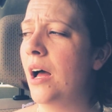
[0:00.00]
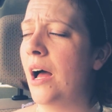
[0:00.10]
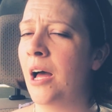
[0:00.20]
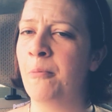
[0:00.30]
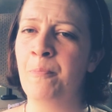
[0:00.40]

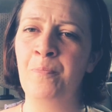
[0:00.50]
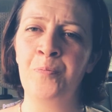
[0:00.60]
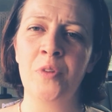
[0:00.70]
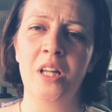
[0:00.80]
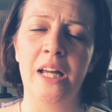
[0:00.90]
And
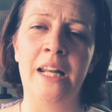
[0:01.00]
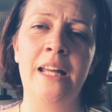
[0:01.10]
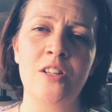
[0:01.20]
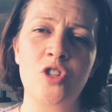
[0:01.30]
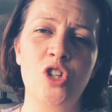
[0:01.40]

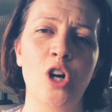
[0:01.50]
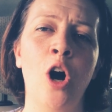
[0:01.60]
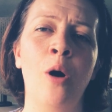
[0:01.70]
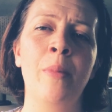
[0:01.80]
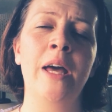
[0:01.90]
it is
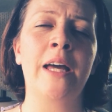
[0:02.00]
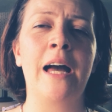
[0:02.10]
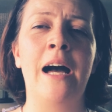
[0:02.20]
charming,